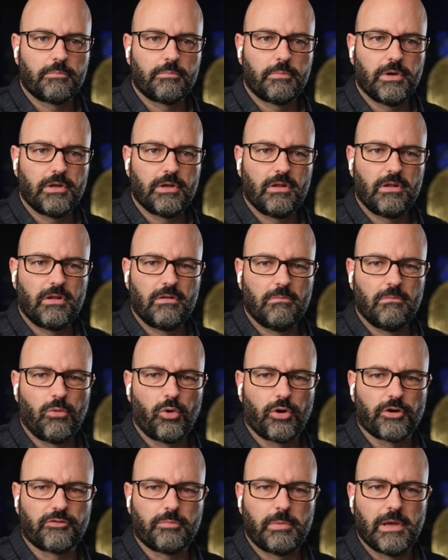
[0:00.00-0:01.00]
but
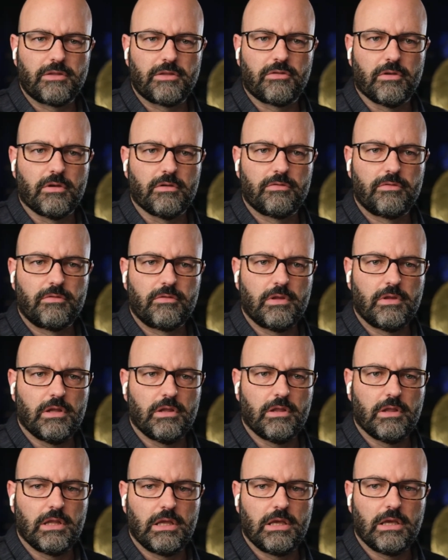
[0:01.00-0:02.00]
more expensive
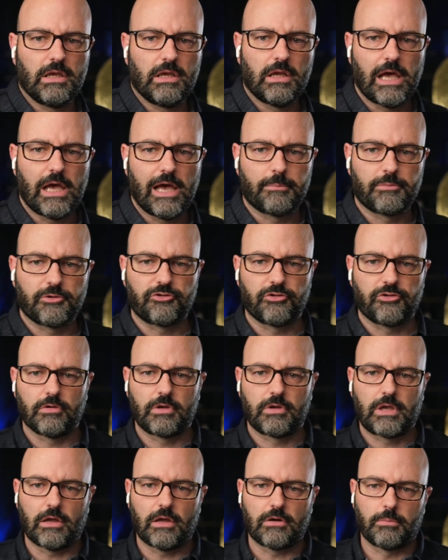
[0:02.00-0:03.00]
than the Aputure
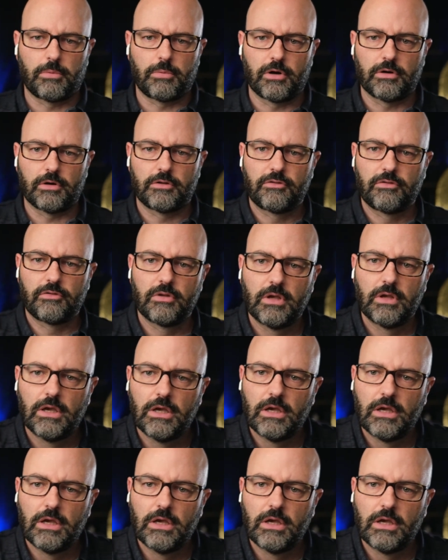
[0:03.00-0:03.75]
counterparts.